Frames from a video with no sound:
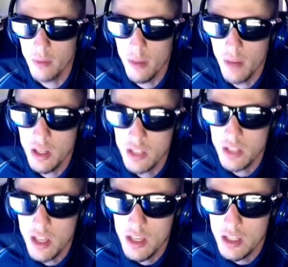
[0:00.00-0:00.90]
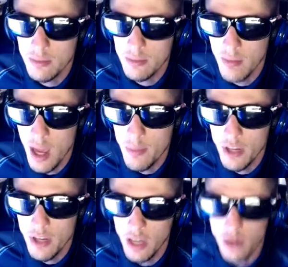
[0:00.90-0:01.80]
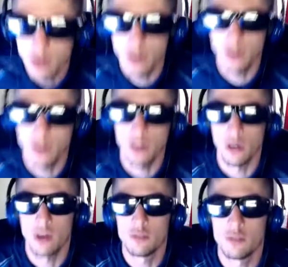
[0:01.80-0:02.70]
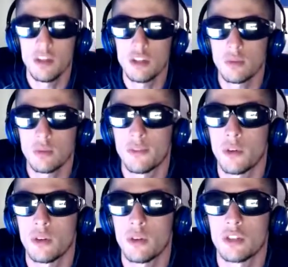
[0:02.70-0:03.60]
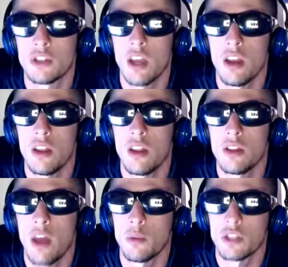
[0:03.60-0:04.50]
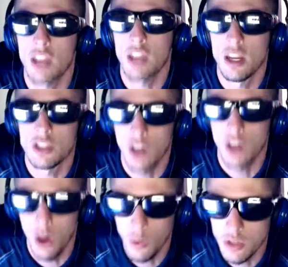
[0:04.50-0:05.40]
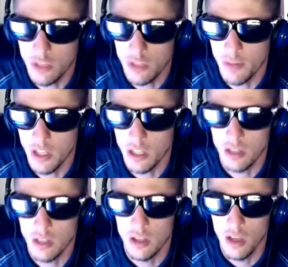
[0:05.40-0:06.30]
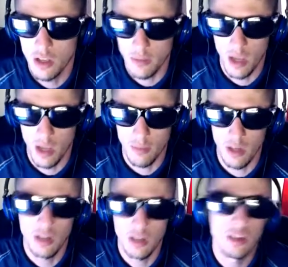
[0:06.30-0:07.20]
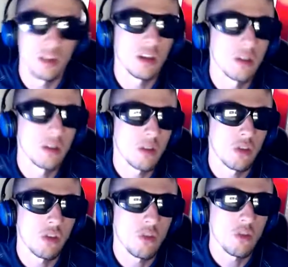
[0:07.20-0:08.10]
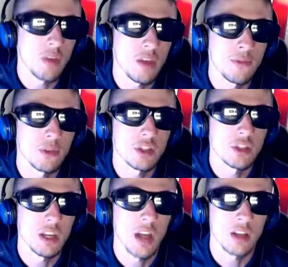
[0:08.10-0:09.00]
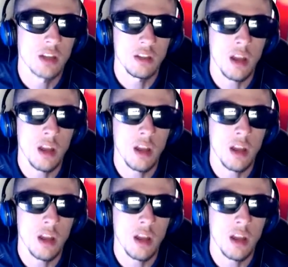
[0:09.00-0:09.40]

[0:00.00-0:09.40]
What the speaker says: Mind says, my opinion. No. I was mean to refer to say that was Candace Owens' opinion, Humane Mind. Excuse me for saying, I did not